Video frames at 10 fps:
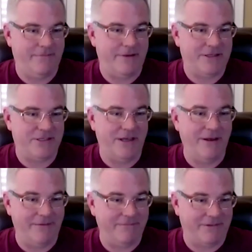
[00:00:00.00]
That's
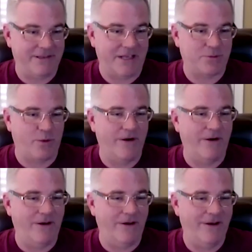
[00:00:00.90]
it. That's
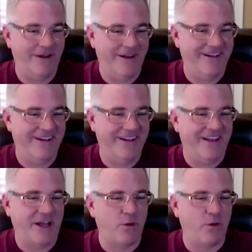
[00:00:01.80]
where all
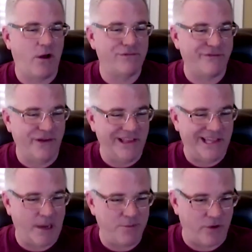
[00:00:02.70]
that's where all of our feeling
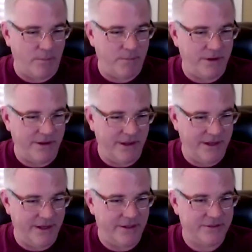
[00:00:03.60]
comes from.
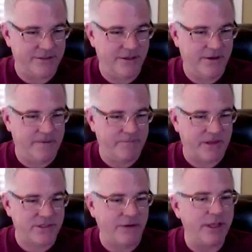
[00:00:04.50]
Is
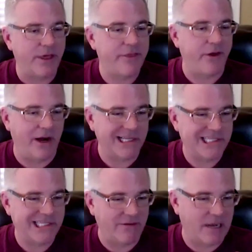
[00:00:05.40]
it's not really the thought
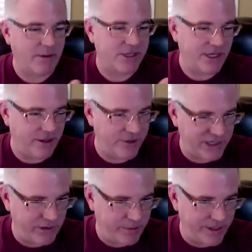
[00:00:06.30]
itself, it's how much energy
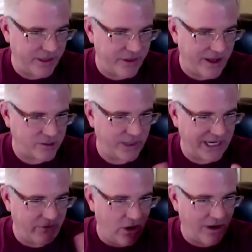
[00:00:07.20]
we put into thought. Because we
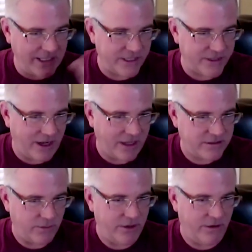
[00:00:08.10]
can have all kinds of thoughts
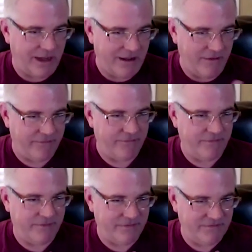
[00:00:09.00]
that we don't have,
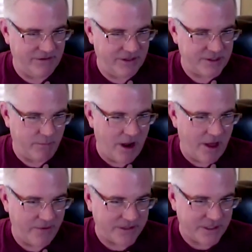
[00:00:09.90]
doesn't
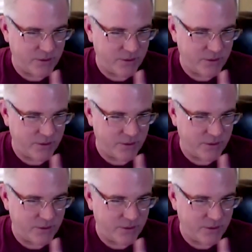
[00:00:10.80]
bother us.